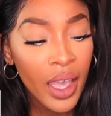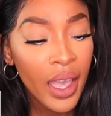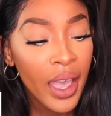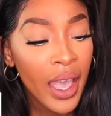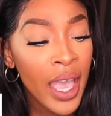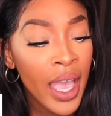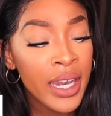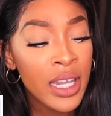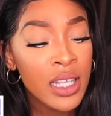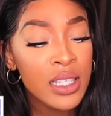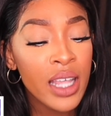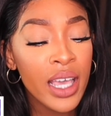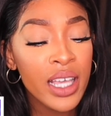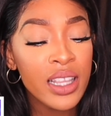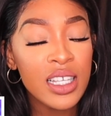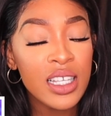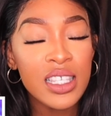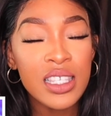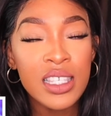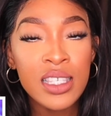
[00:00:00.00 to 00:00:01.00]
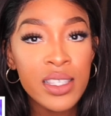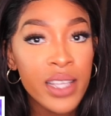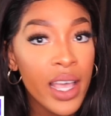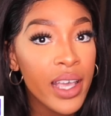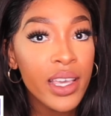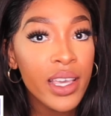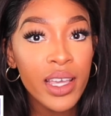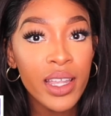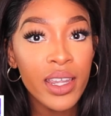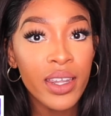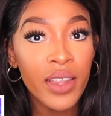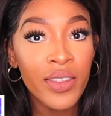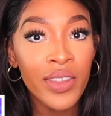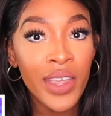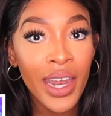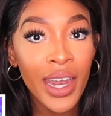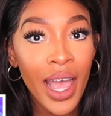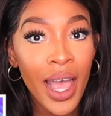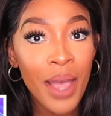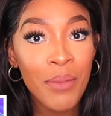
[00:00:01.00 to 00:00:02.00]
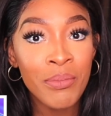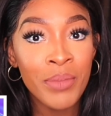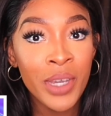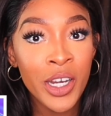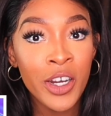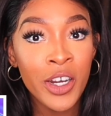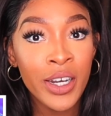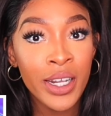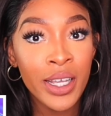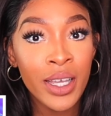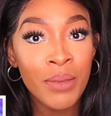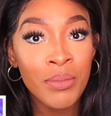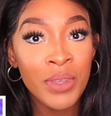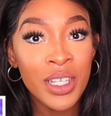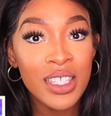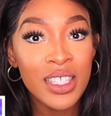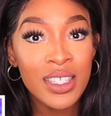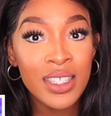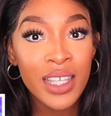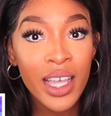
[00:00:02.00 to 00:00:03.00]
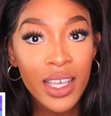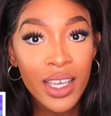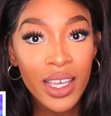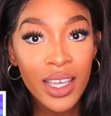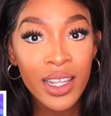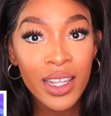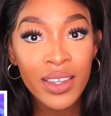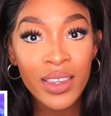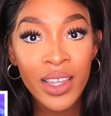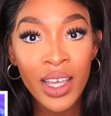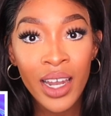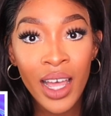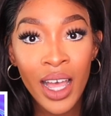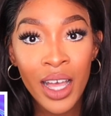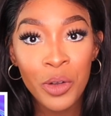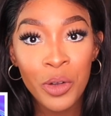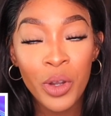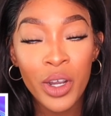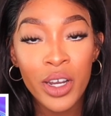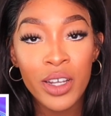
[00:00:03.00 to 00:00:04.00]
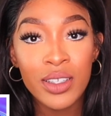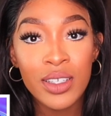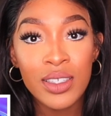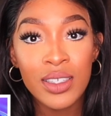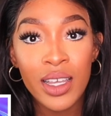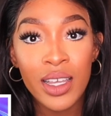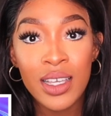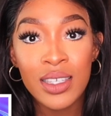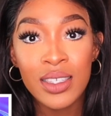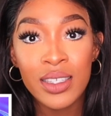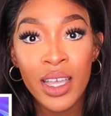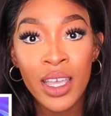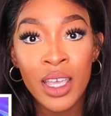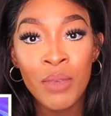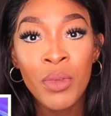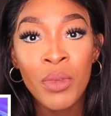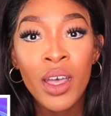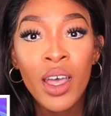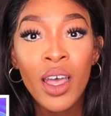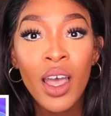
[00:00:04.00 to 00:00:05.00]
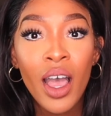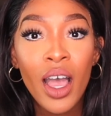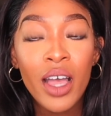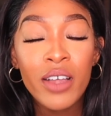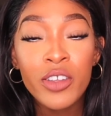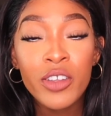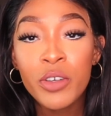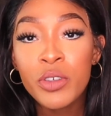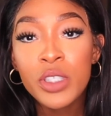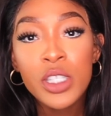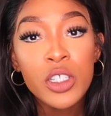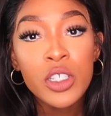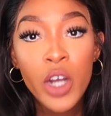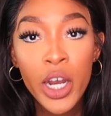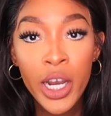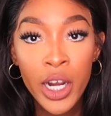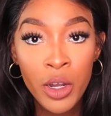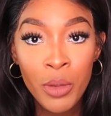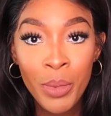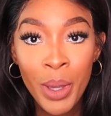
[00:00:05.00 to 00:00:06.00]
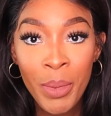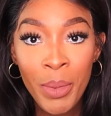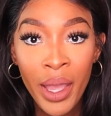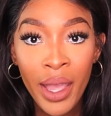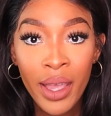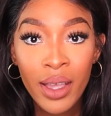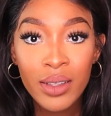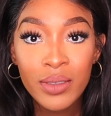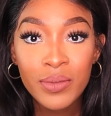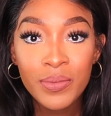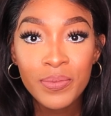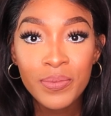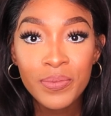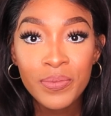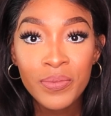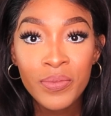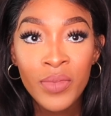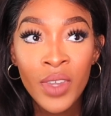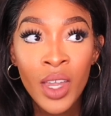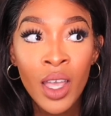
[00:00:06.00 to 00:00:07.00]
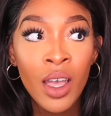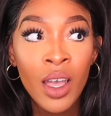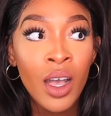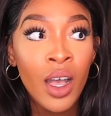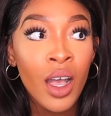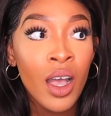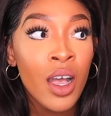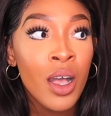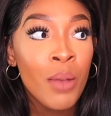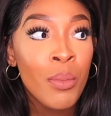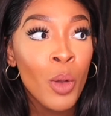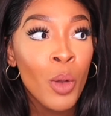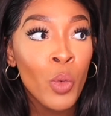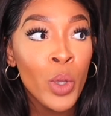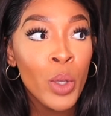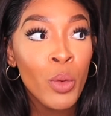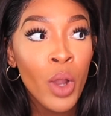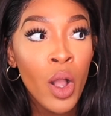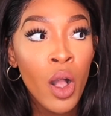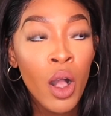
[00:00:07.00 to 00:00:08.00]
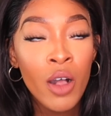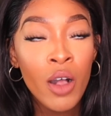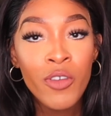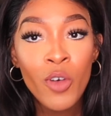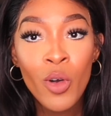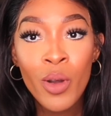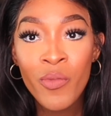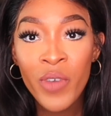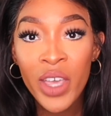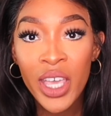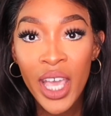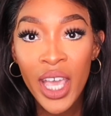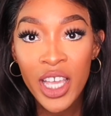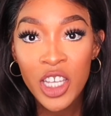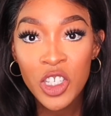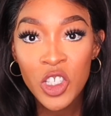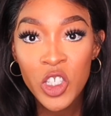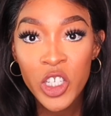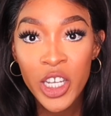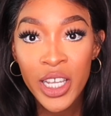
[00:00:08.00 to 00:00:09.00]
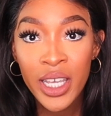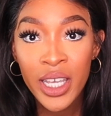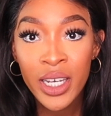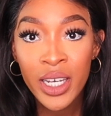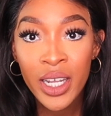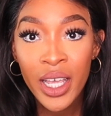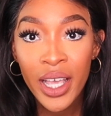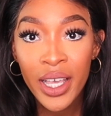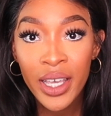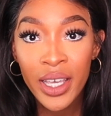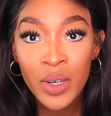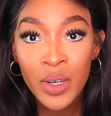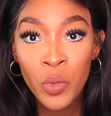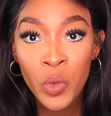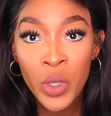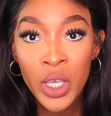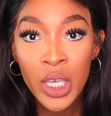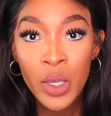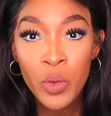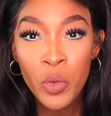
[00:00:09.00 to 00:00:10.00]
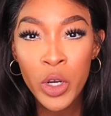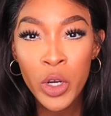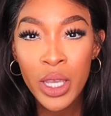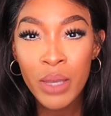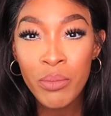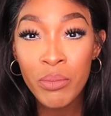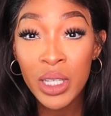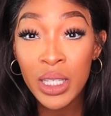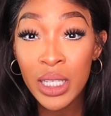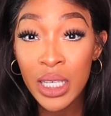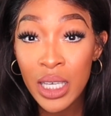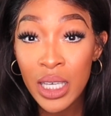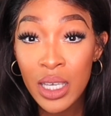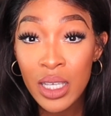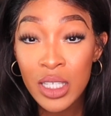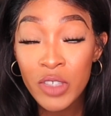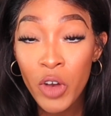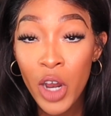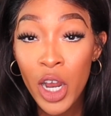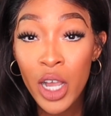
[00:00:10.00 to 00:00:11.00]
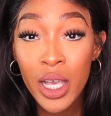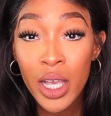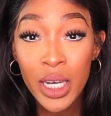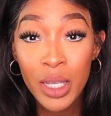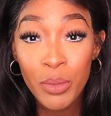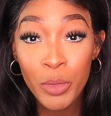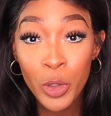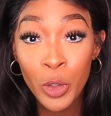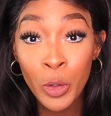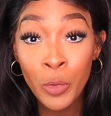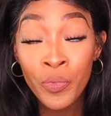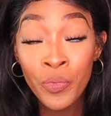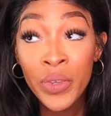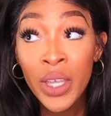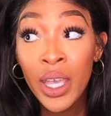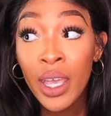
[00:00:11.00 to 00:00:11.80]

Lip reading: And it's like the second that I married him, the second that I acquired this last name, there was a target on my back. We were off on vacation and we were in Belize for our honeymoon,